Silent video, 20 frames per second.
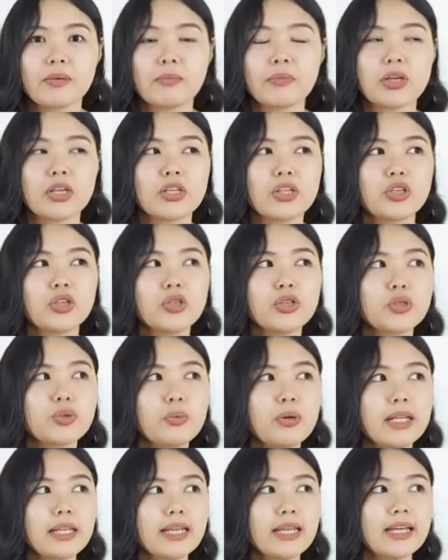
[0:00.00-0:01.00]
because
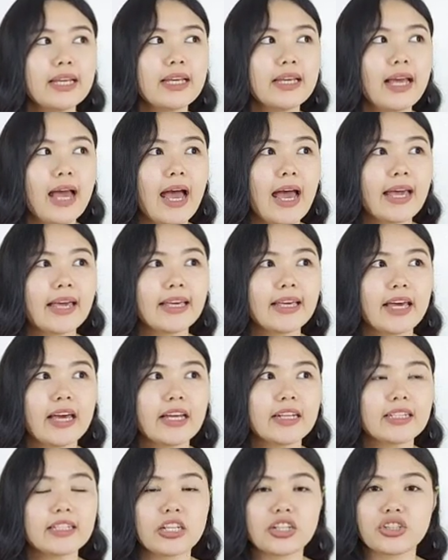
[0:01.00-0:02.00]
usually we
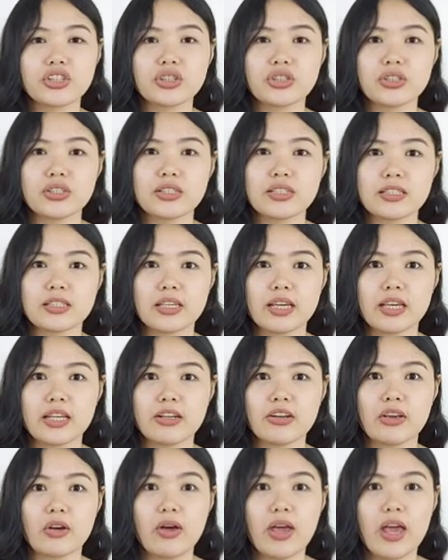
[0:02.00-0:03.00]
get textured
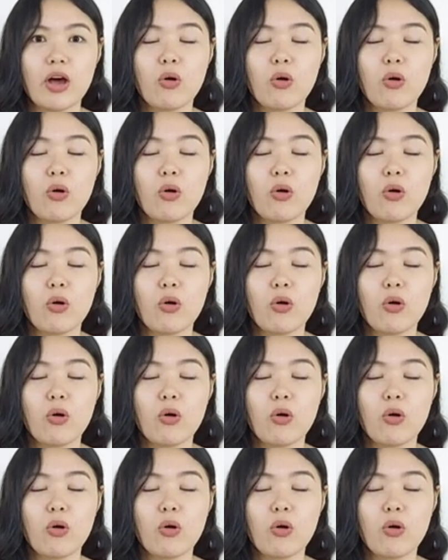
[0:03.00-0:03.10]
skin